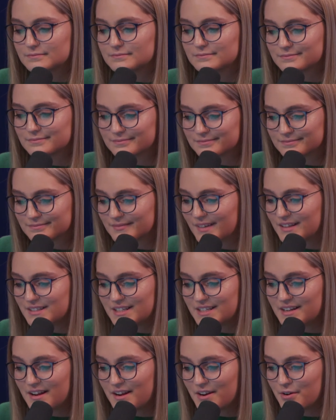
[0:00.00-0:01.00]

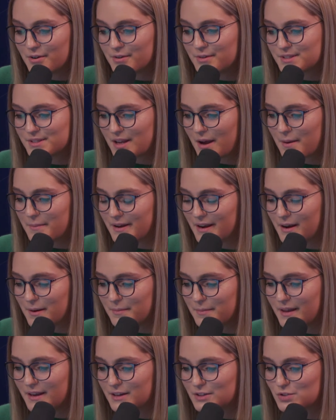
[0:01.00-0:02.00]
Did not know it was coming. I'm
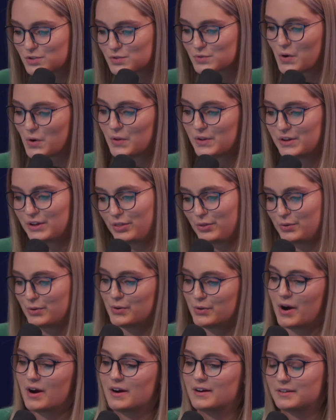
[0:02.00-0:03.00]
like scrolling
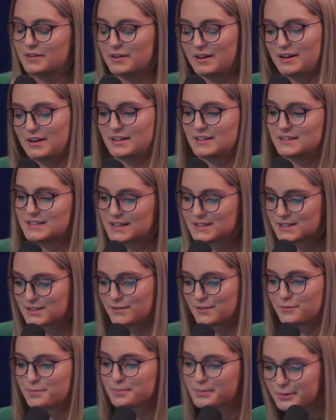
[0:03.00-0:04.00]
through our
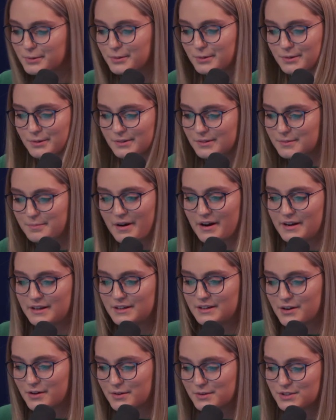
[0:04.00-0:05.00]
intensive pool party
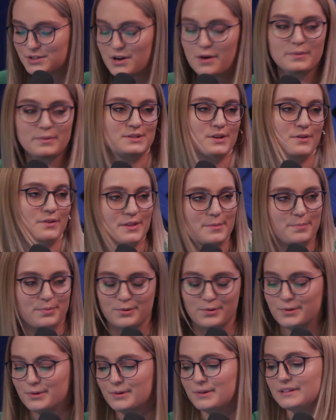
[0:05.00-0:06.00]
notes. No one's going to the
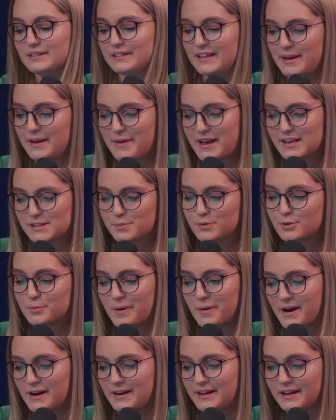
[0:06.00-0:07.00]
pool. Lame ass pool
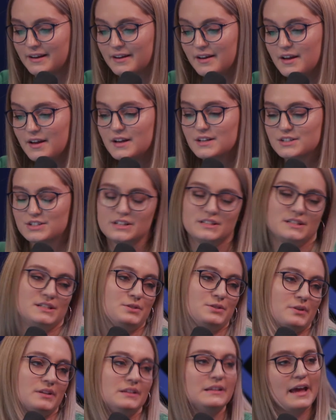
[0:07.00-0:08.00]
party turns
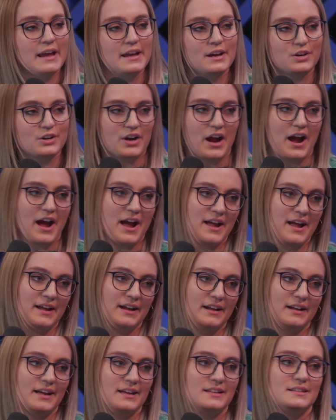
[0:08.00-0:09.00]
into Alayah
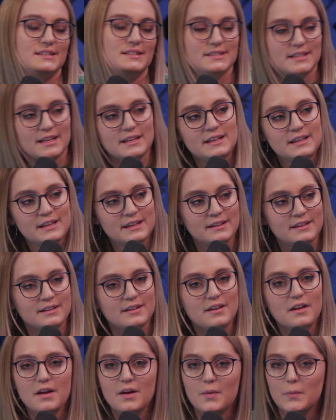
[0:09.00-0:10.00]
crying and
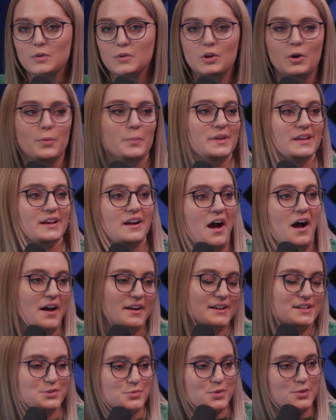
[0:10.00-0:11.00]
Sydney, you know, being
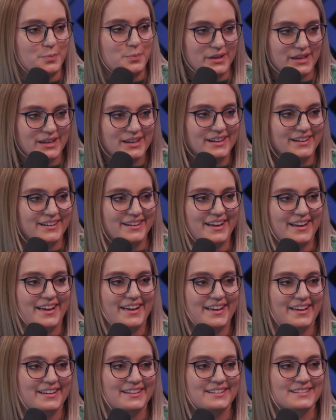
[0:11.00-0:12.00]
honest with Pete.
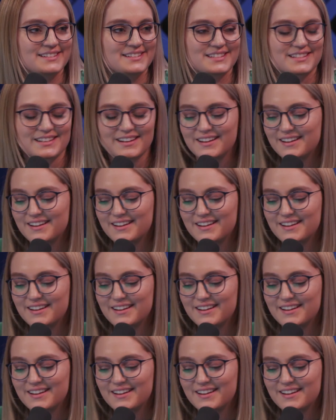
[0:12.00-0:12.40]
And,